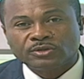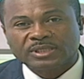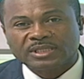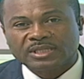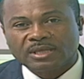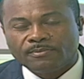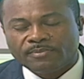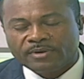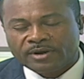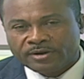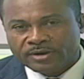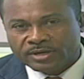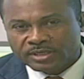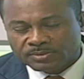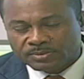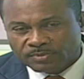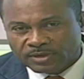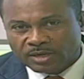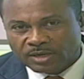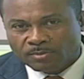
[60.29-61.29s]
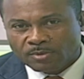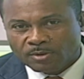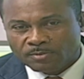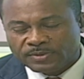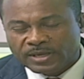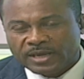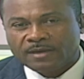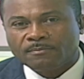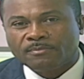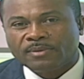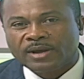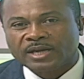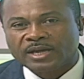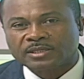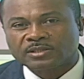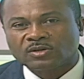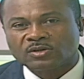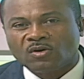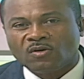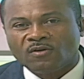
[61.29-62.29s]
to the barest minimum the
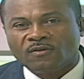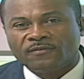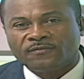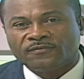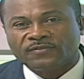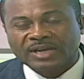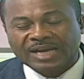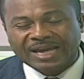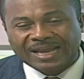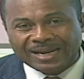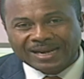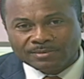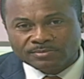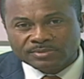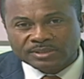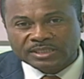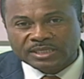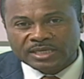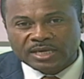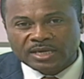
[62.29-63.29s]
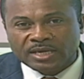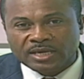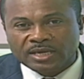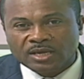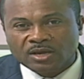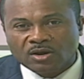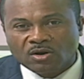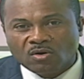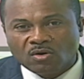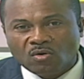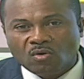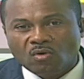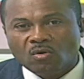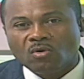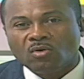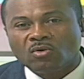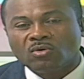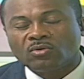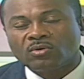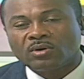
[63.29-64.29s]
impact of galamsey
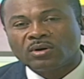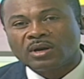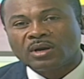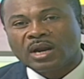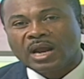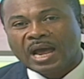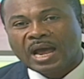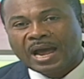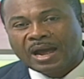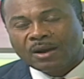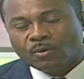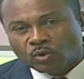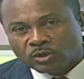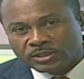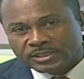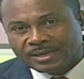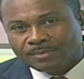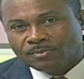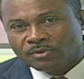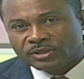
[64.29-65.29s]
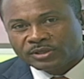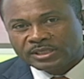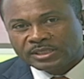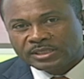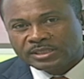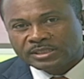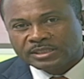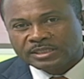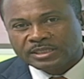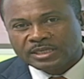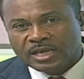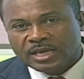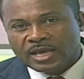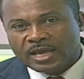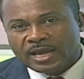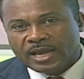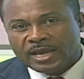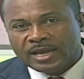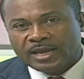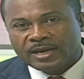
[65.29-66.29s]
on our water bodies
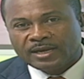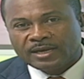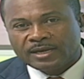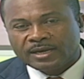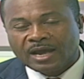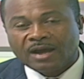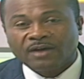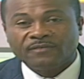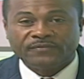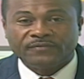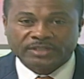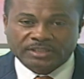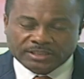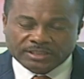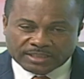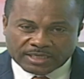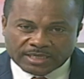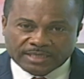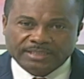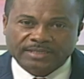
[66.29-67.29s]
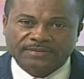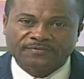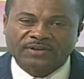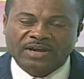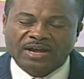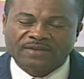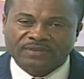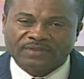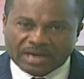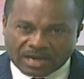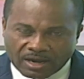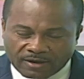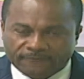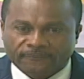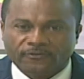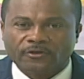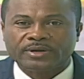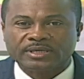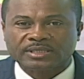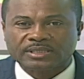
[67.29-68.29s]
and our vegetative cover, our
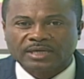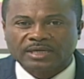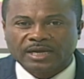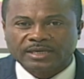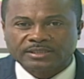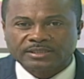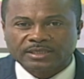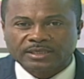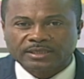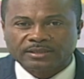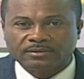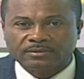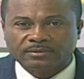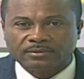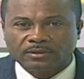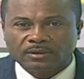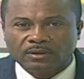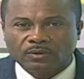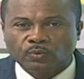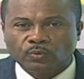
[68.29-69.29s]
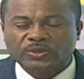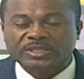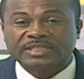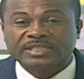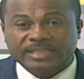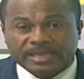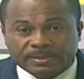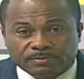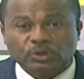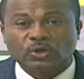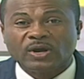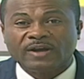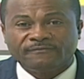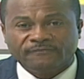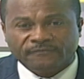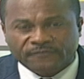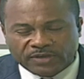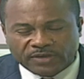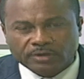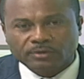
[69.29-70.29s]
forests largely. We seem to have
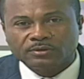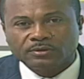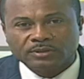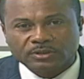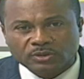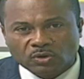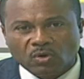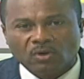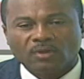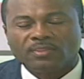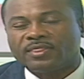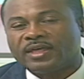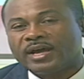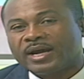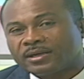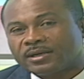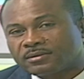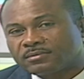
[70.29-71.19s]
failed on that.